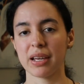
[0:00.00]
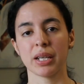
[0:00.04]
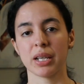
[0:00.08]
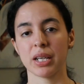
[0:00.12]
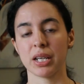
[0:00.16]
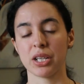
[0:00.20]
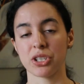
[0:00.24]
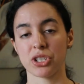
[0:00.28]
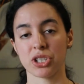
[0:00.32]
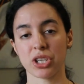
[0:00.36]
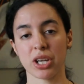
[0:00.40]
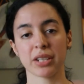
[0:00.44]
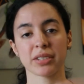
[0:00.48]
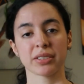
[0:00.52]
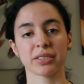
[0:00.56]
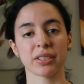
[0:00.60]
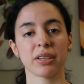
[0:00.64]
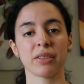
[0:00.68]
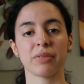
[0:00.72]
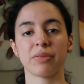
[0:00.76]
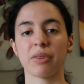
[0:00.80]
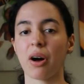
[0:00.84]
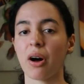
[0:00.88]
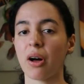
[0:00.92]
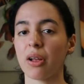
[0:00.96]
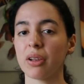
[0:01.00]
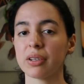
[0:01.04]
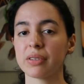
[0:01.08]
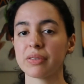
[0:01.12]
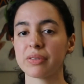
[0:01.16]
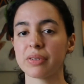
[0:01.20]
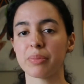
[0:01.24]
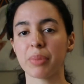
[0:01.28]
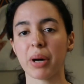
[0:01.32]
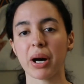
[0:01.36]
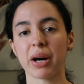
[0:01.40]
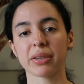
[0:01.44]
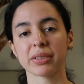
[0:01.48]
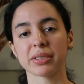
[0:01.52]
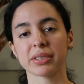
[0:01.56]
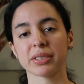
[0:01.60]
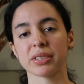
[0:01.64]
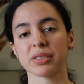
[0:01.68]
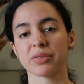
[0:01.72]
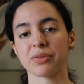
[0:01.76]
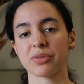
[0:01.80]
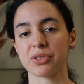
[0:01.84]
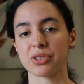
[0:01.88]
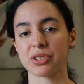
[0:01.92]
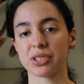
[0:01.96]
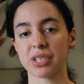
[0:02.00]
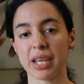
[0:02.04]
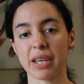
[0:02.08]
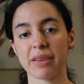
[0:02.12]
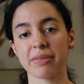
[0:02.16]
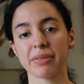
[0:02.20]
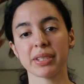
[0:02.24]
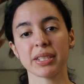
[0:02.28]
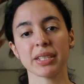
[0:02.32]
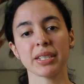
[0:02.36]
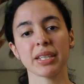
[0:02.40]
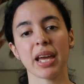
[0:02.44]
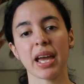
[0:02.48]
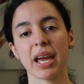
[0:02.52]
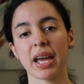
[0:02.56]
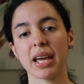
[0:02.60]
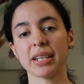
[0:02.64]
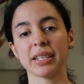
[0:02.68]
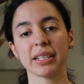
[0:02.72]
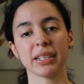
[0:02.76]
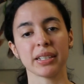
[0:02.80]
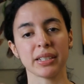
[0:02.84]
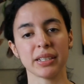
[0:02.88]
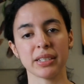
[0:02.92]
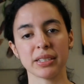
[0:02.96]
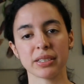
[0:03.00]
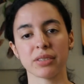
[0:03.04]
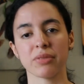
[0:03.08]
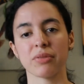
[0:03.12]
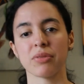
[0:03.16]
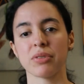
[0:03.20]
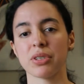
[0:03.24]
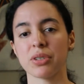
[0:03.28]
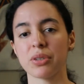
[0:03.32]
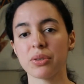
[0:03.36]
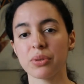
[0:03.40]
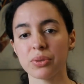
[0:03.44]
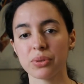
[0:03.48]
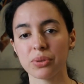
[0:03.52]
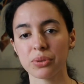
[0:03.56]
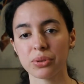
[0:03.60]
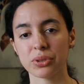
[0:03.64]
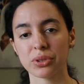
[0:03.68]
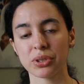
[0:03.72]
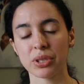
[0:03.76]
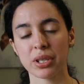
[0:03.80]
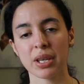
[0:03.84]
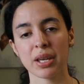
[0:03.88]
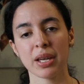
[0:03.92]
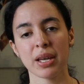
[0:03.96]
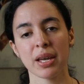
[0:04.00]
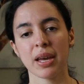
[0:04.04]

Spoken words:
It checks off all of the boxes for safety and ease of use,